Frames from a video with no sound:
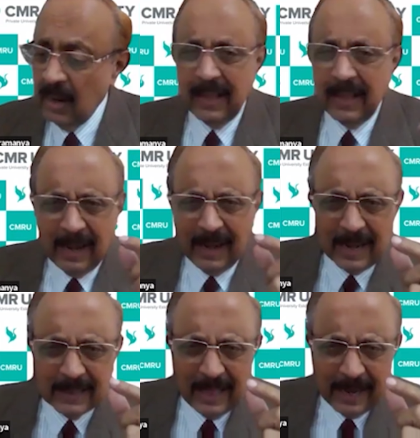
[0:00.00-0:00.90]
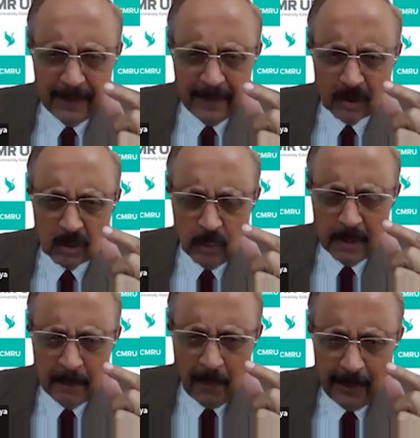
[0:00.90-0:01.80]
Then there appeared two
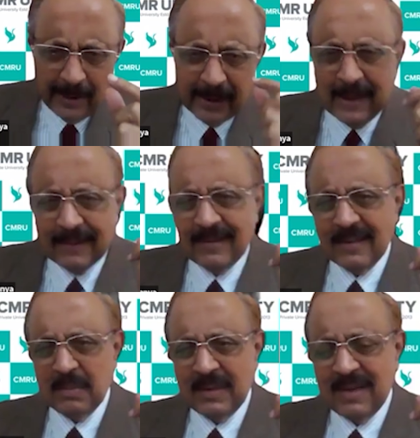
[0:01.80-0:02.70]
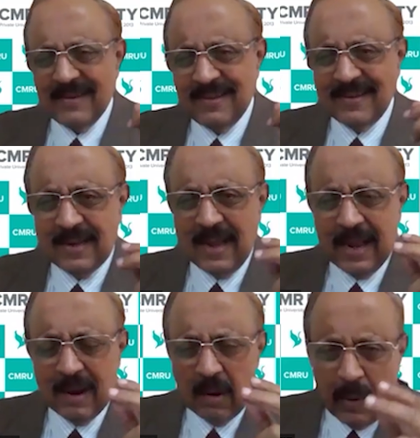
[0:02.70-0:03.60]
important cases which I just
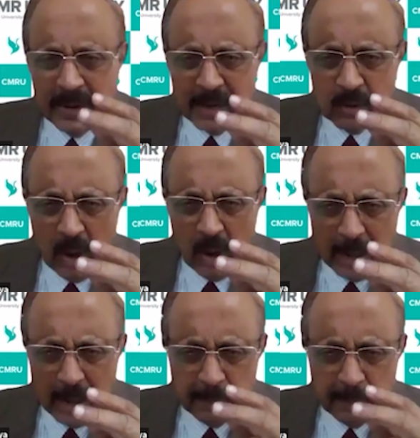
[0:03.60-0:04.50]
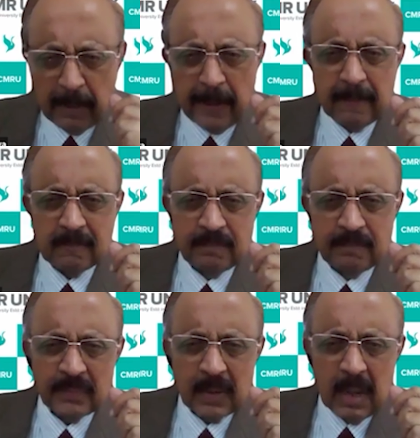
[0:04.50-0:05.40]
wanted to harp upon.
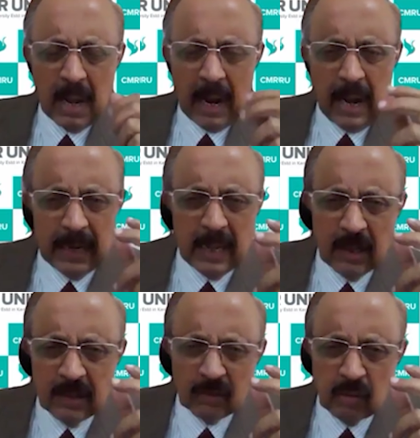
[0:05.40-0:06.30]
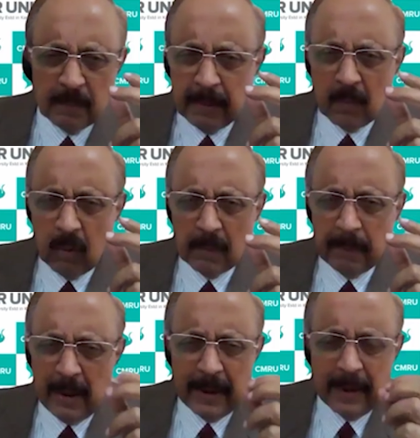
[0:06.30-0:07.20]
And the Supreme
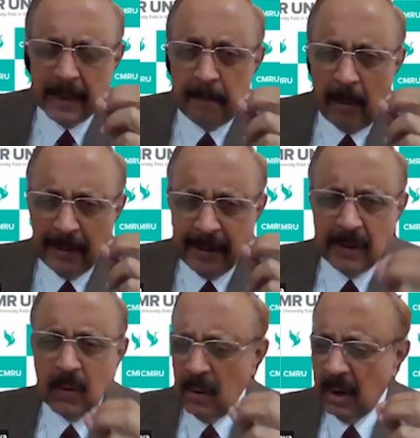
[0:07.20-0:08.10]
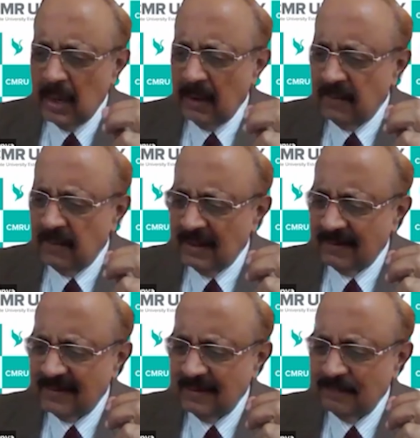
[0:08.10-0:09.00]
Court played an important role even in
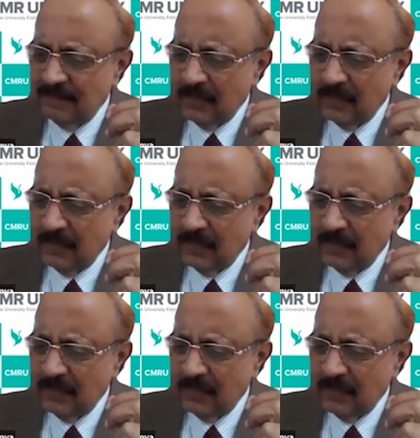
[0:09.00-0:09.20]
this.